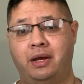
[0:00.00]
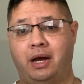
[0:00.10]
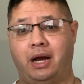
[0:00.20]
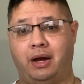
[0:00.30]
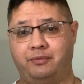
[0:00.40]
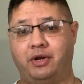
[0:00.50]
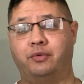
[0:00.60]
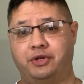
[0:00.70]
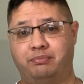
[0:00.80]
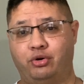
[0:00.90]

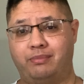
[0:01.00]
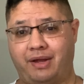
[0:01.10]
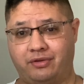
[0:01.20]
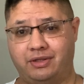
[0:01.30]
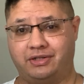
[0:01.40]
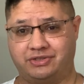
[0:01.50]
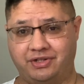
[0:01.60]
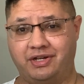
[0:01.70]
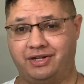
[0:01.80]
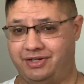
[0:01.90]
when you pull back the layers of
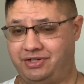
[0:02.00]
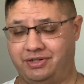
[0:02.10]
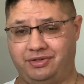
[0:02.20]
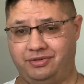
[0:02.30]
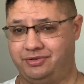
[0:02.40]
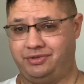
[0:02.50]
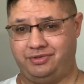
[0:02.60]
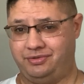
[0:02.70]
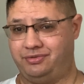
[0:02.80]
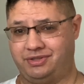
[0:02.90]
the onion,
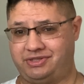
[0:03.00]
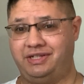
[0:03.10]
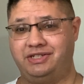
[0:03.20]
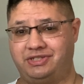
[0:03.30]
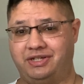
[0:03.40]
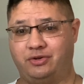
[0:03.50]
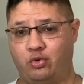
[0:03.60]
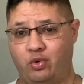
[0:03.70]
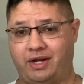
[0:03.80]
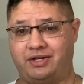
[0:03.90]
it's easy and
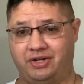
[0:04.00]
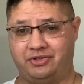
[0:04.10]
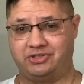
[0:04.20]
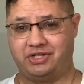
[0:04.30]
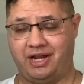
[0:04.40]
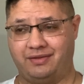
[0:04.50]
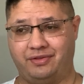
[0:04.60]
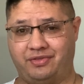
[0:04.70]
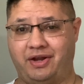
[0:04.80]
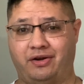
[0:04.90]
quick to understand
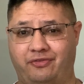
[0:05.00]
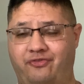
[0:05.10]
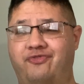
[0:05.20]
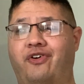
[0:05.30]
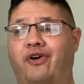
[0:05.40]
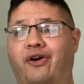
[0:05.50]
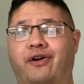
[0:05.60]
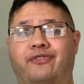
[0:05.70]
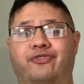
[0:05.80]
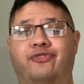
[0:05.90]
that they are
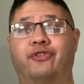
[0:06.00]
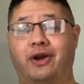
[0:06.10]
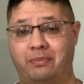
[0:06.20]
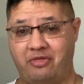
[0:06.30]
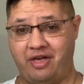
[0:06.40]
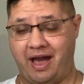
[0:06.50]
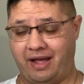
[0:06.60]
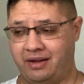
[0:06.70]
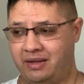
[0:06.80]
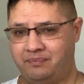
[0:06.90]
far from
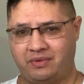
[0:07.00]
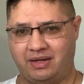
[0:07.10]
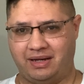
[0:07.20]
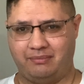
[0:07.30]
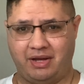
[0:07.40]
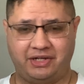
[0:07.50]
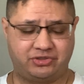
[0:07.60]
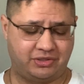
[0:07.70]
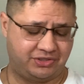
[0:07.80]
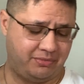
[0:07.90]
that by any
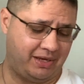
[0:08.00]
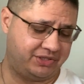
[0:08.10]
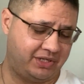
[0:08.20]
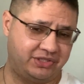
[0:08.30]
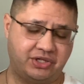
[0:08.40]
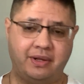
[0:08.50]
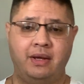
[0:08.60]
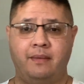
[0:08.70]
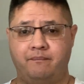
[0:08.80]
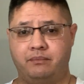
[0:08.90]
stretch of the imagination.
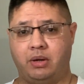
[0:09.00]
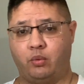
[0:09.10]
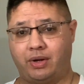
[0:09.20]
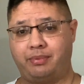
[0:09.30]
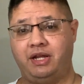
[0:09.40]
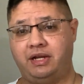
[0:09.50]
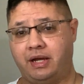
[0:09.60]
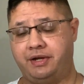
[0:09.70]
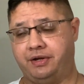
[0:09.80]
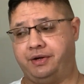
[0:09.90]
But what I'm getting
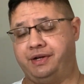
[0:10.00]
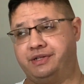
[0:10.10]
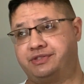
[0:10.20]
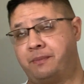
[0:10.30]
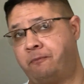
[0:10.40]
at here is,